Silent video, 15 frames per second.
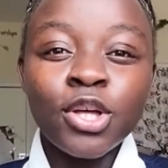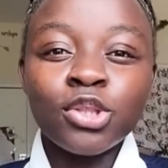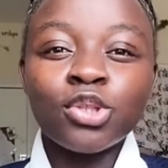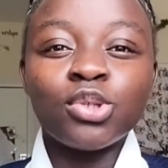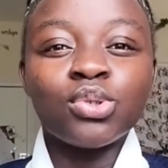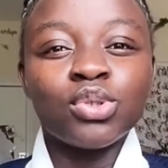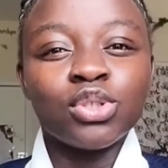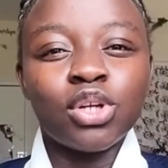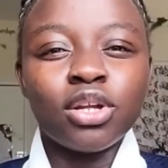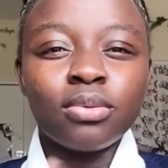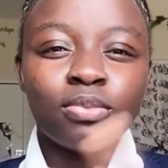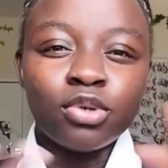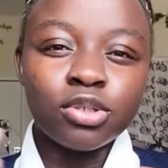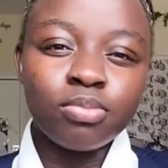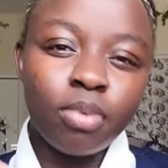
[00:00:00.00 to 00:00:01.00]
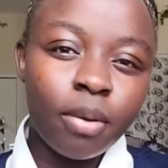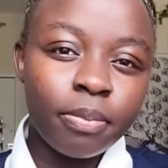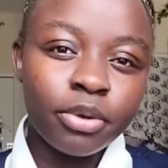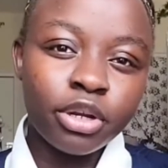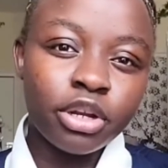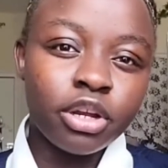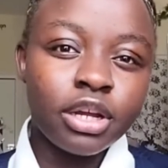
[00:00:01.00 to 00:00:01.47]
Those ones are the most
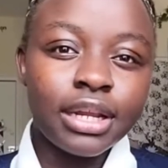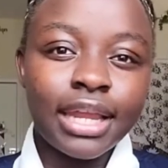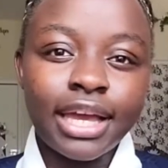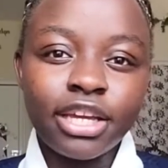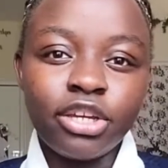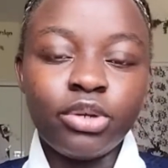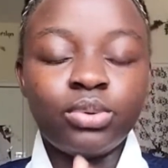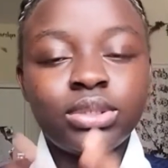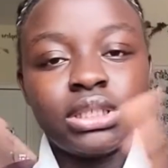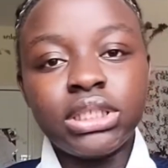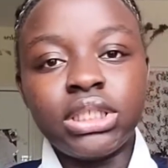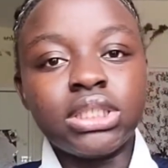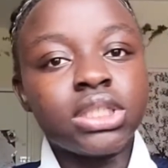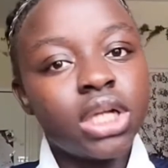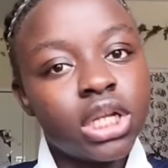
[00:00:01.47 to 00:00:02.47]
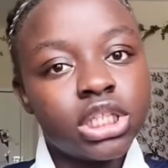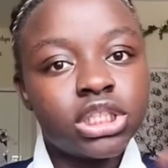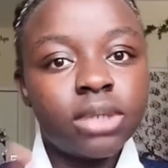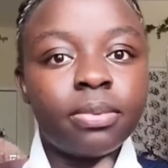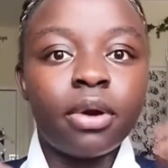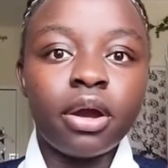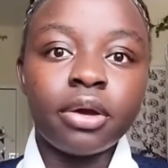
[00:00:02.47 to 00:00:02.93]
popular, like, you know, TD
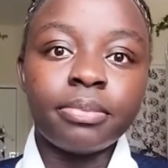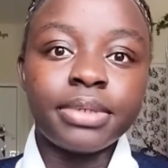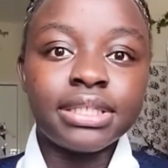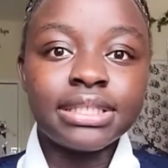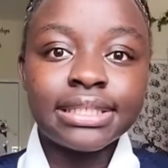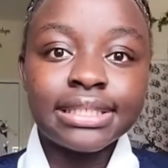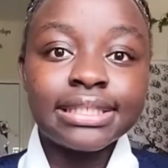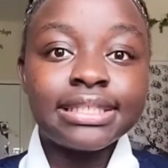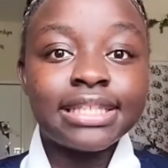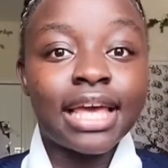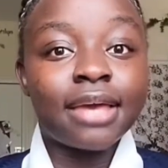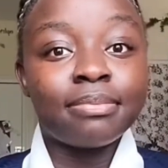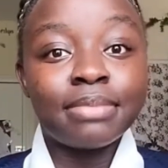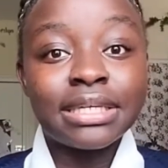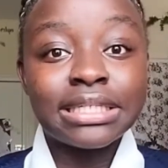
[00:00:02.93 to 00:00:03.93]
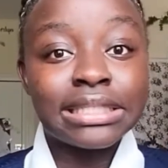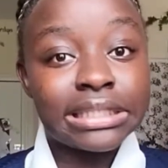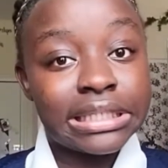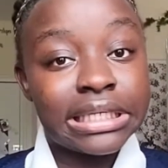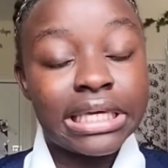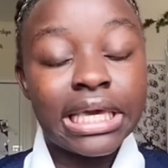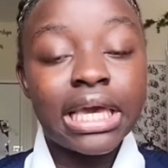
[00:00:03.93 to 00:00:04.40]
scholarship, RBC,
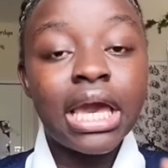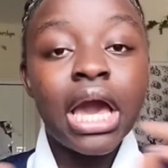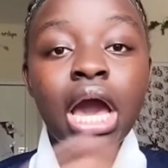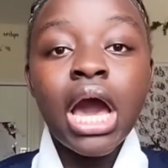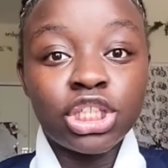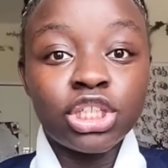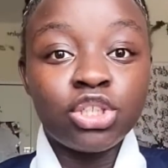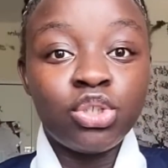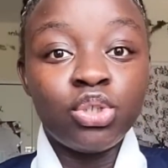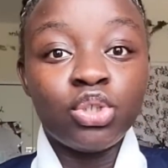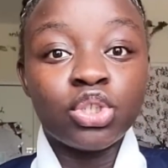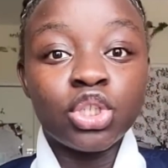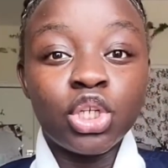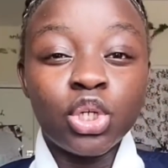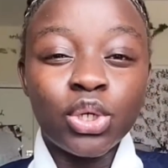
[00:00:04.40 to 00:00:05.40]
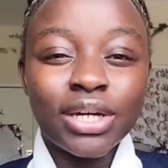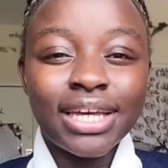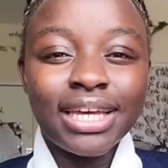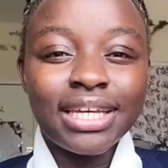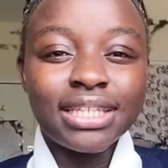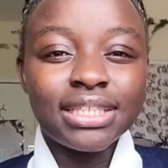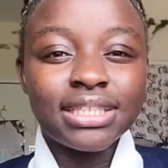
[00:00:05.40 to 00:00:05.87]
CIBC. Just you to look
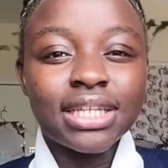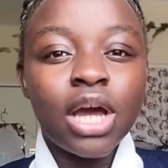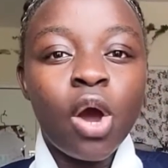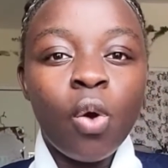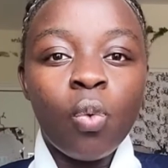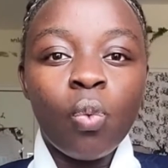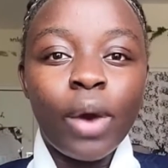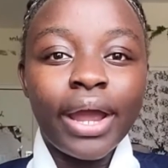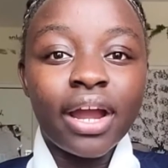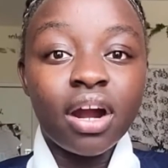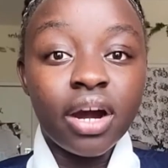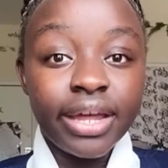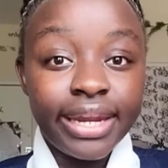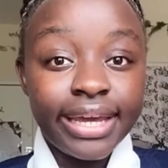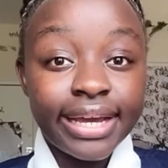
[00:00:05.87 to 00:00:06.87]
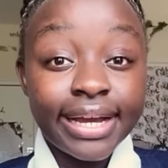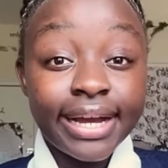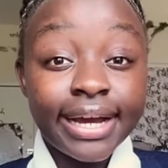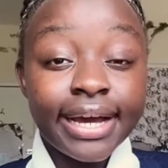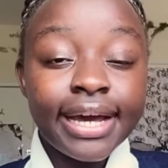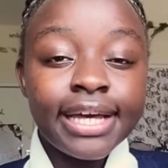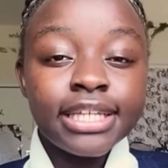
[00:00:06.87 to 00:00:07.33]
is
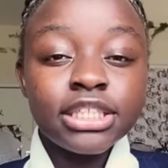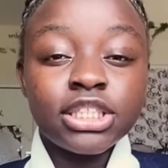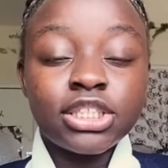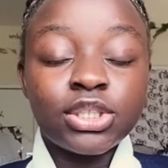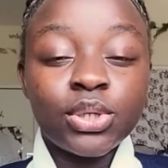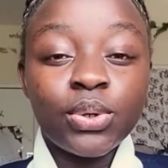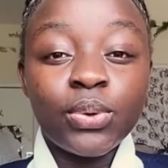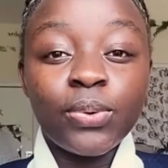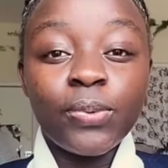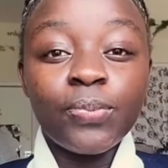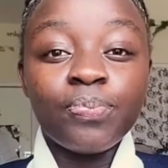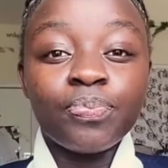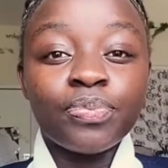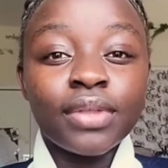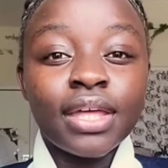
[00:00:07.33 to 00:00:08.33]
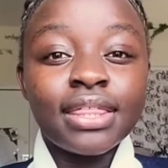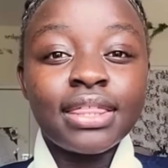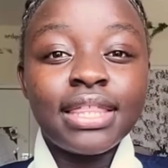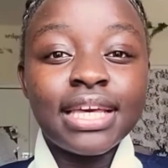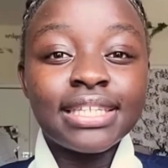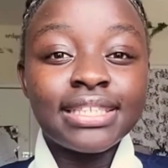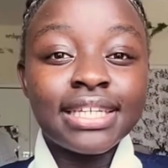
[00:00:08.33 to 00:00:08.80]
Wyconic. So
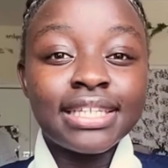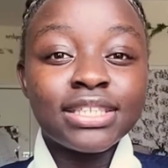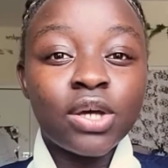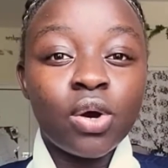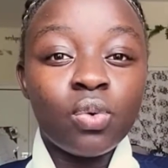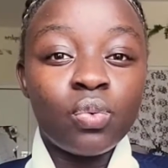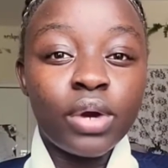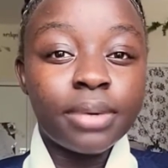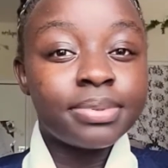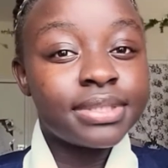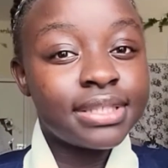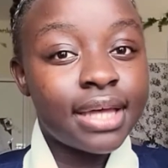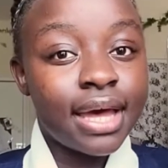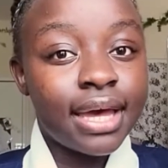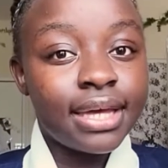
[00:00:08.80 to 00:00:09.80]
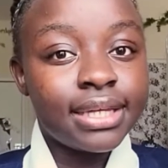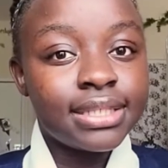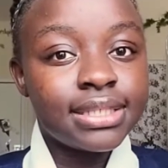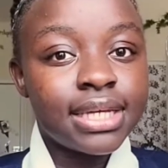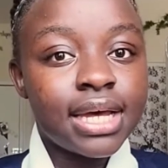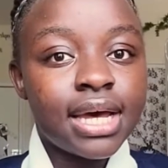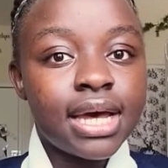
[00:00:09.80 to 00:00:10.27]
this is a
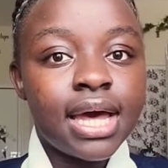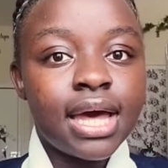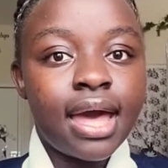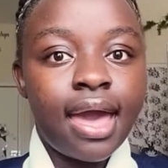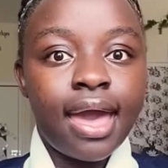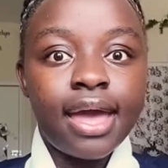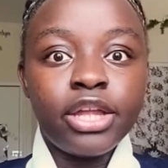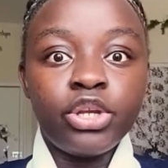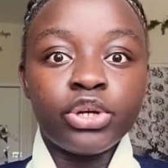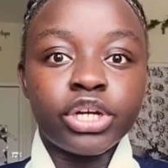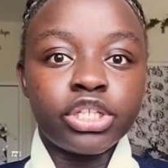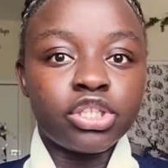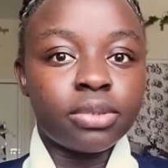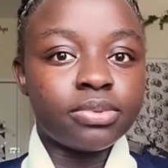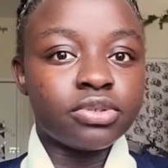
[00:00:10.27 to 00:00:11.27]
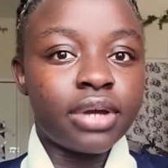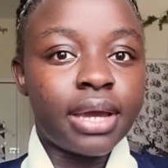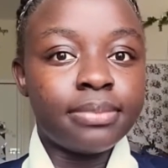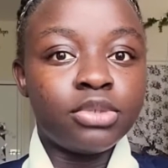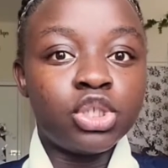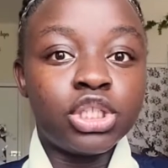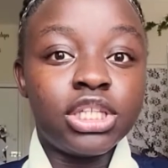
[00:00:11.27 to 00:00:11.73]
website, and you can
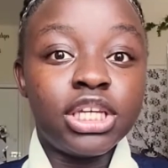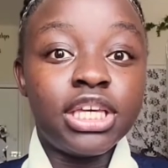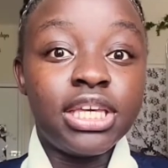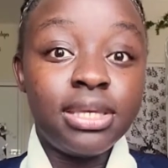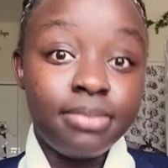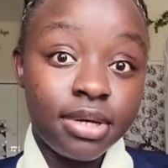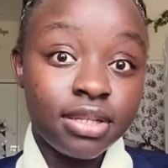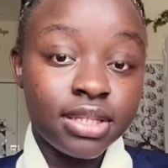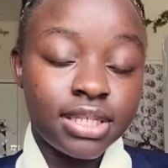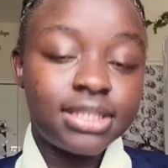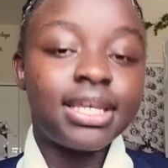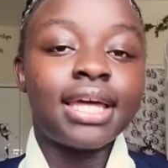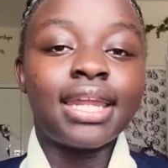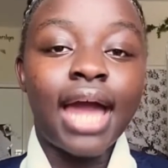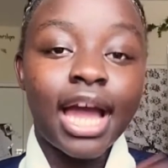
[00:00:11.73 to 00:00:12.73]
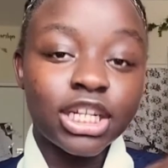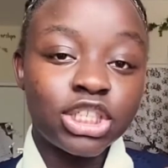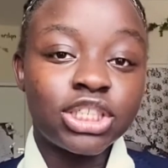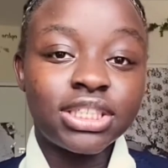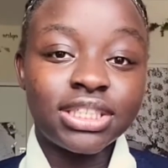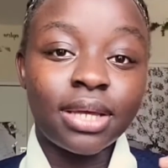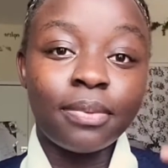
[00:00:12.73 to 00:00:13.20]
subscribe to the email list. Yeah, the
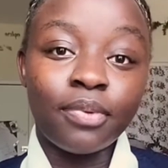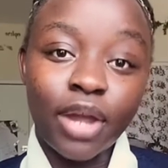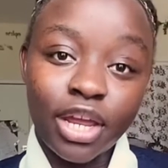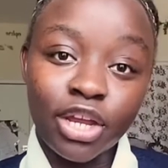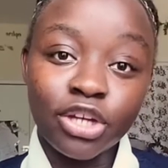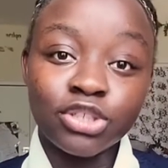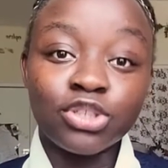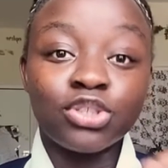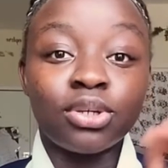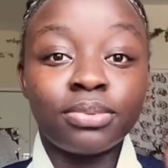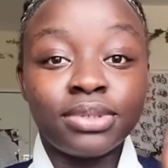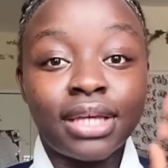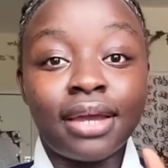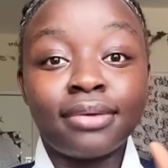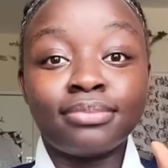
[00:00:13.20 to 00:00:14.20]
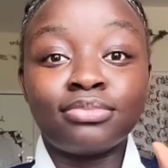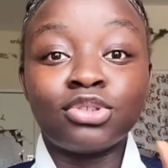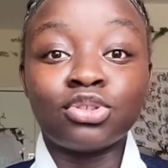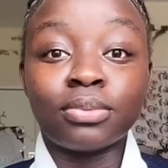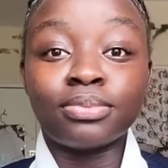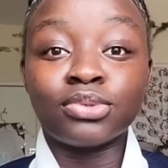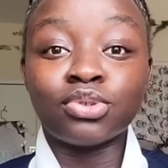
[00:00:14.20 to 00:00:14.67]
action step right here is to
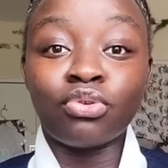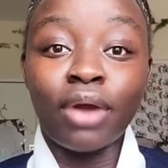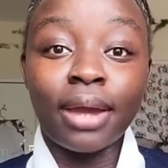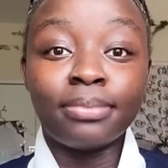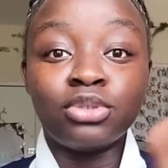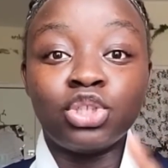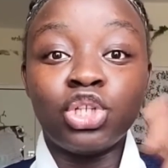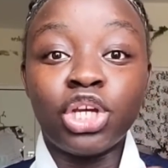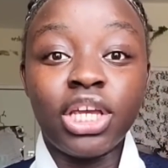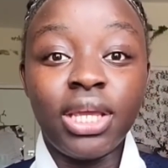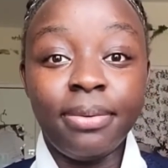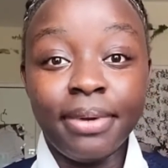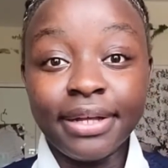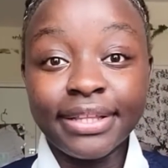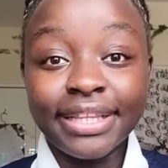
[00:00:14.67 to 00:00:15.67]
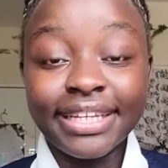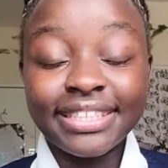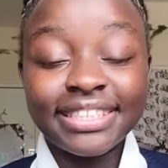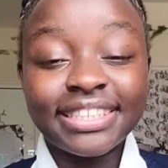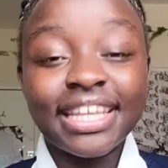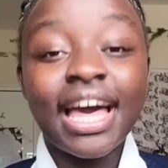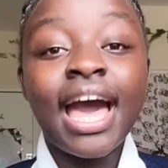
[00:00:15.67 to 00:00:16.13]
subscribe to the email
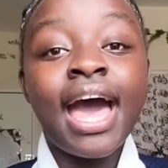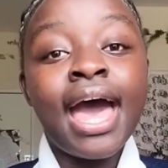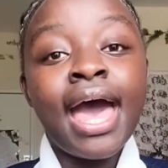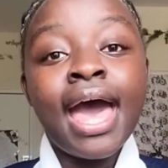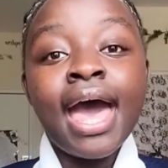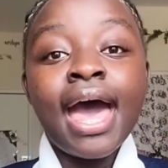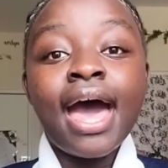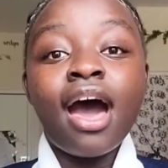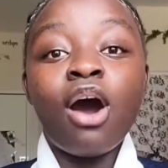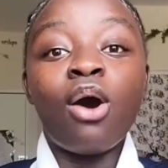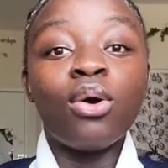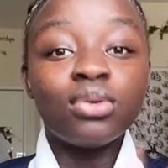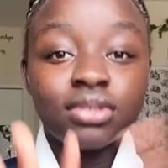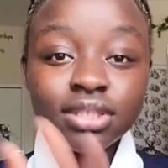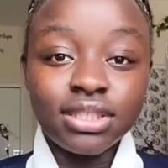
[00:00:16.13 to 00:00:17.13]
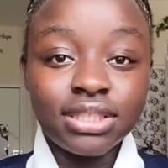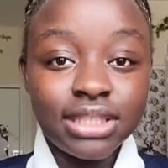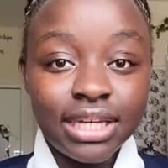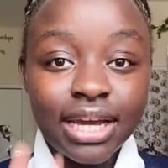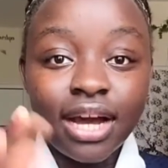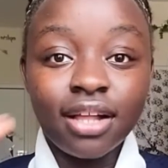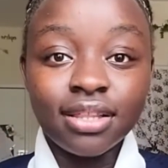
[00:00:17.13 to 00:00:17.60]
list. All these
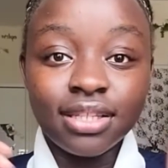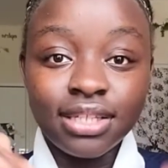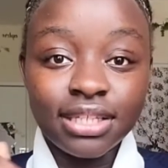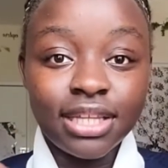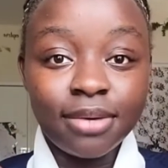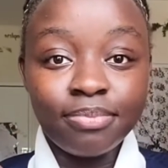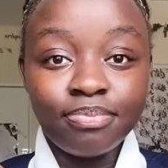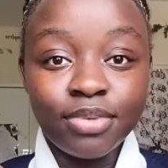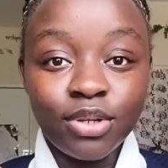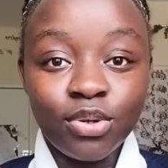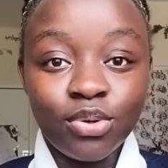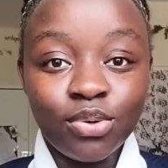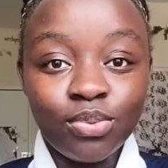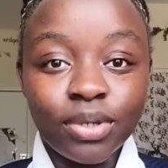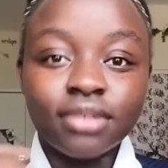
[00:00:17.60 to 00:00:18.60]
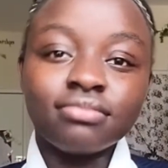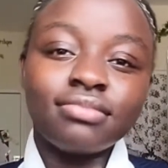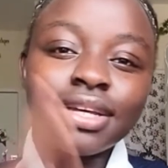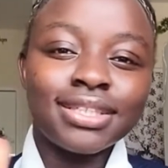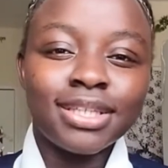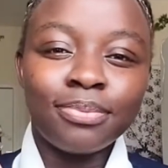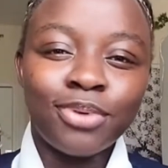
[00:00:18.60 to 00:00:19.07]
links, I'll link them below, well,
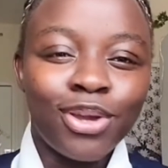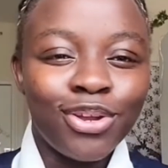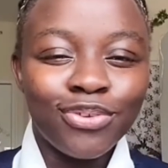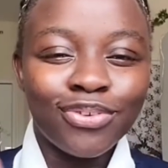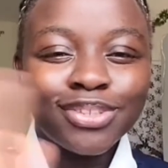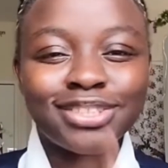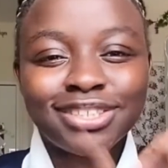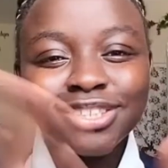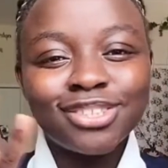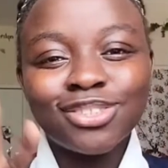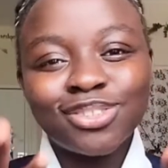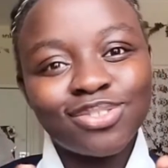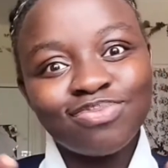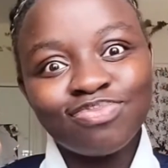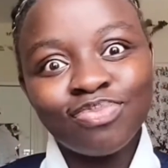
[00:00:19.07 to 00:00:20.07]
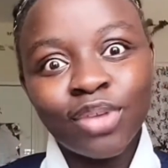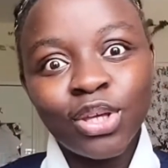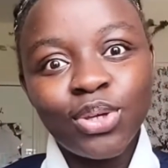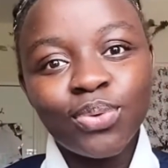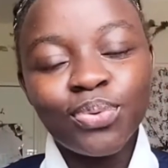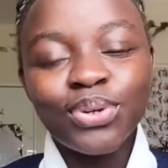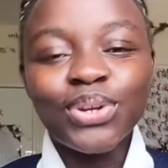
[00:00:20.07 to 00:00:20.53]
except your university, because
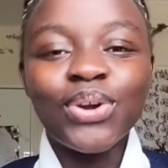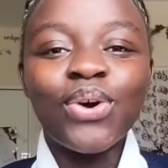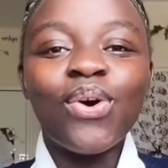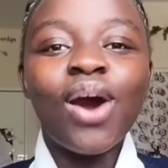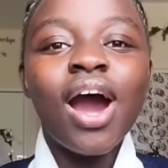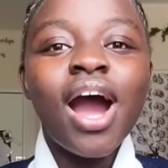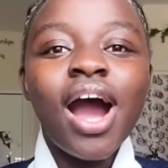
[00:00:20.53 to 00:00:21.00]
you would know.